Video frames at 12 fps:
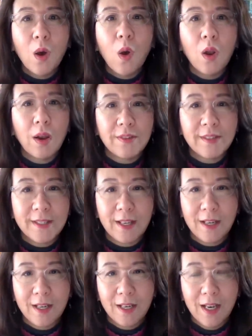all of a
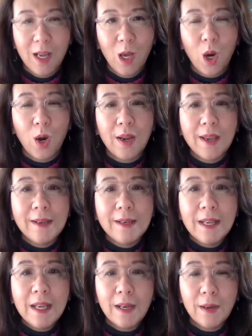sudden are in
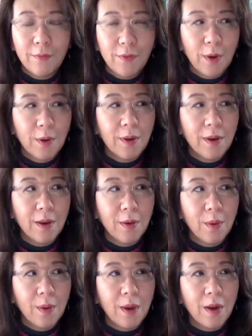need of a
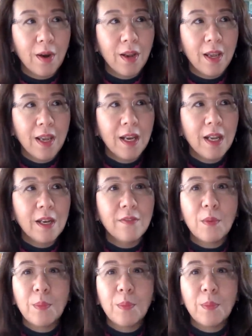uh, are in need of a